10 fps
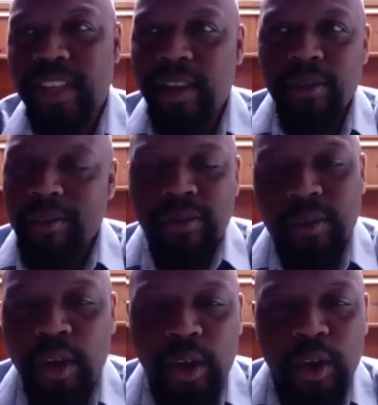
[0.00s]
and uh,
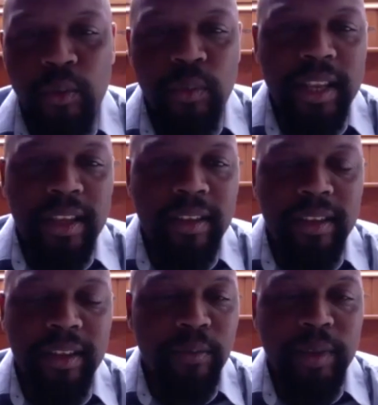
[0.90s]
we'll uh,
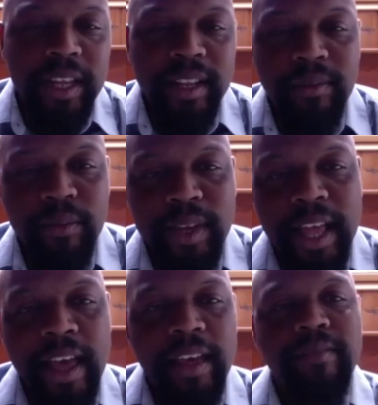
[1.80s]
we'll we'll
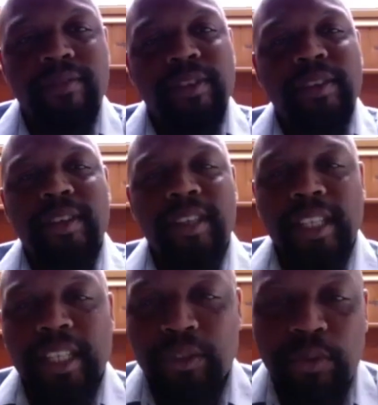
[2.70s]
have uh,
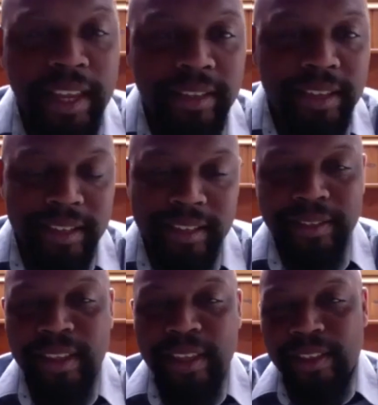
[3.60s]
to end the
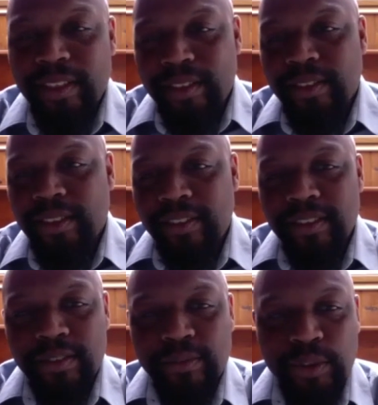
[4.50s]
the, this
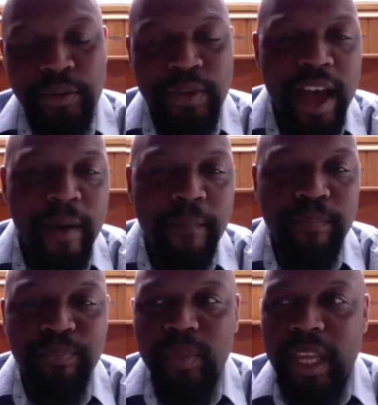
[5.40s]
interview.
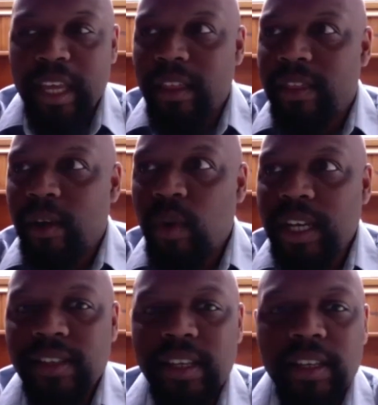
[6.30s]
Um, there
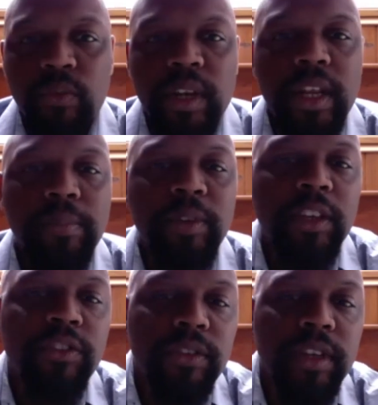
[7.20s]
was a screen
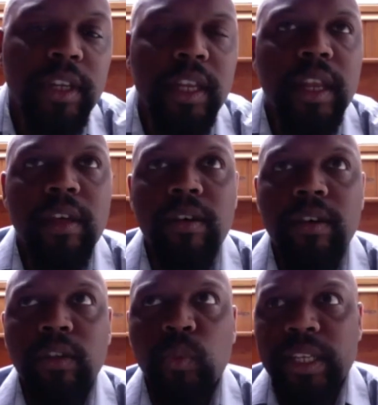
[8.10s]
adaptation in uh,
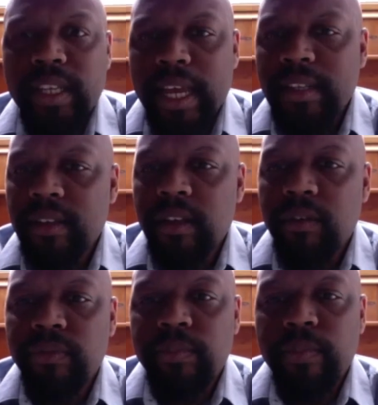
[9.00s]
2018
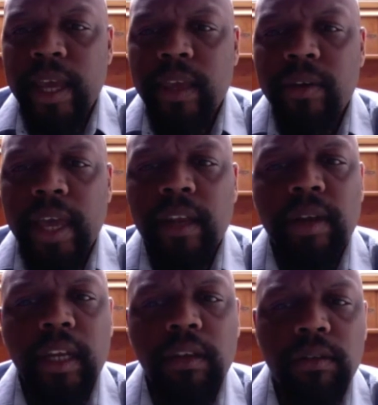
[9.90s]
of by uh,
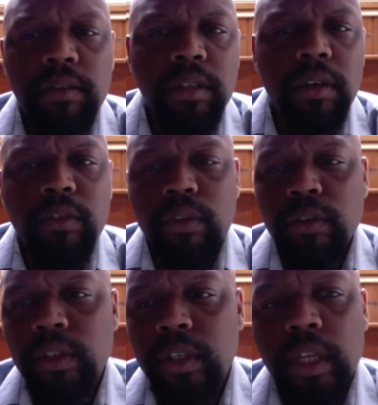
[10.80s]
Henrik
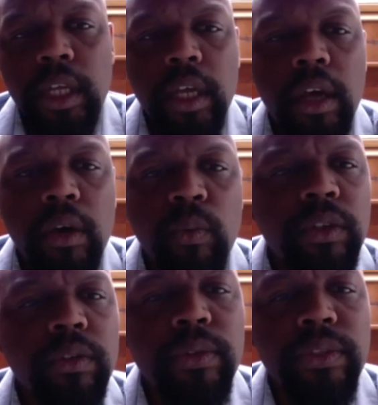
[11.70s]
Georgsson. Uh, what mm.
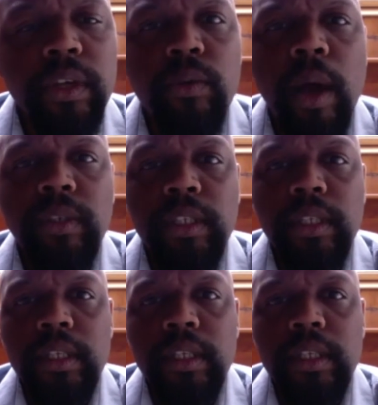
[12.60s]
do mm-hmm. you think about it?